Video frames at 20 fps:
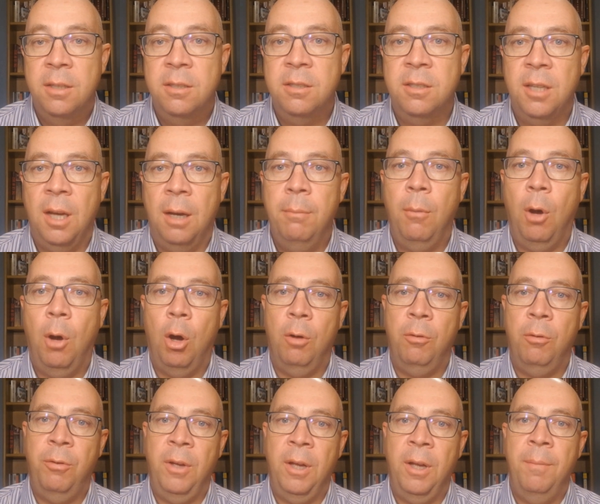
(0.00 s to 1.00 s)
Some
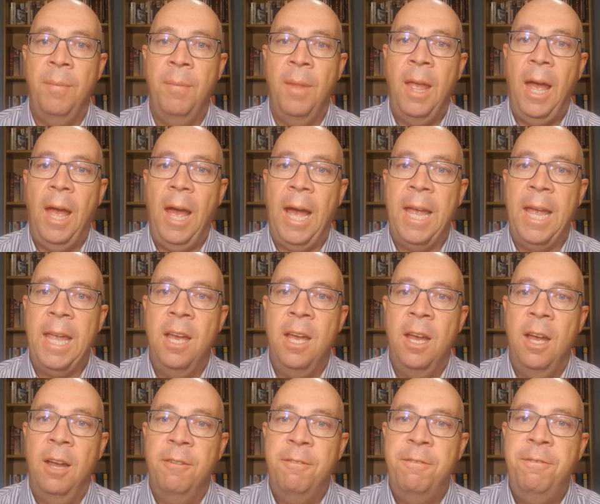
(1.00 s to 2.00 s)
offer a
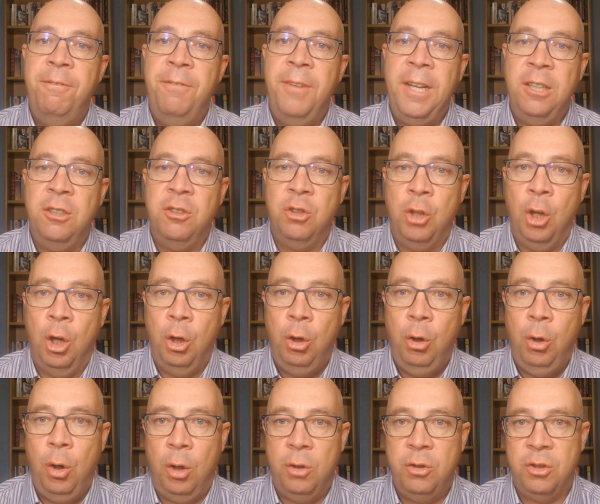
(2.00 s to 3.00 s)
fixed
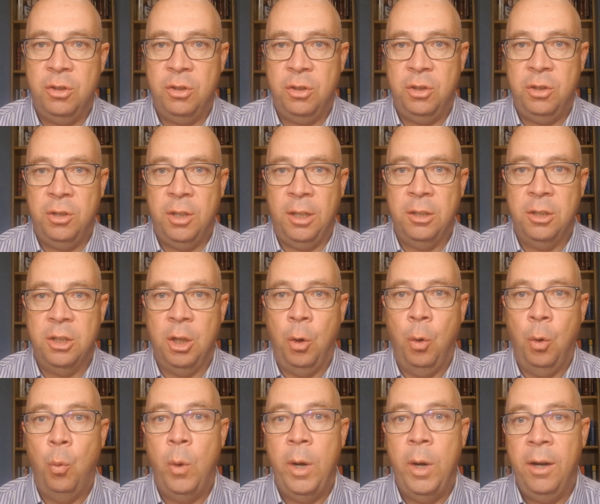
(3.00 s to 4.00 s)
cost
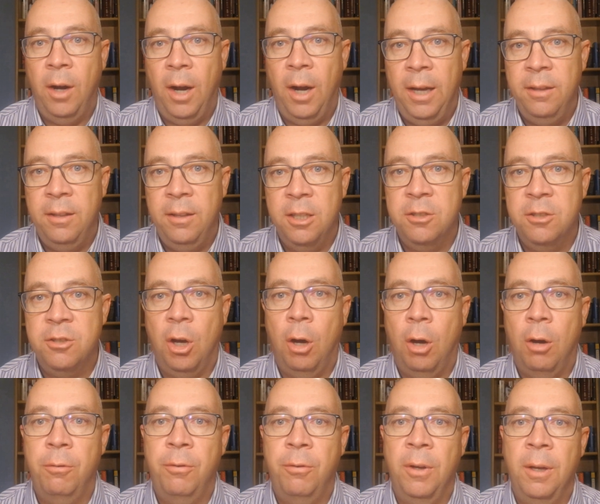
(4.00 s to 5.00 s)
structure, where others
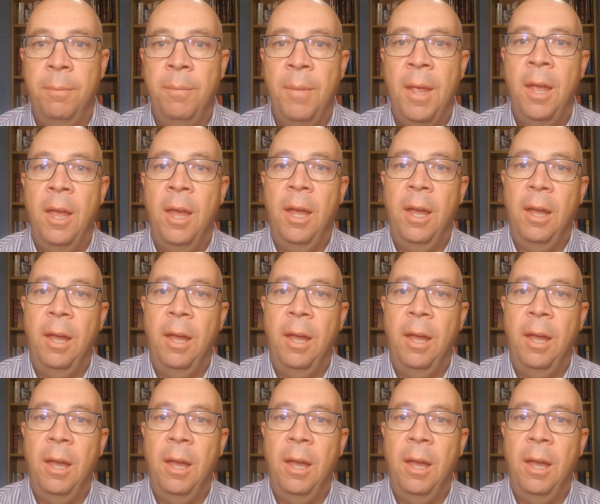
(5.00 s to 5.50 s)
offer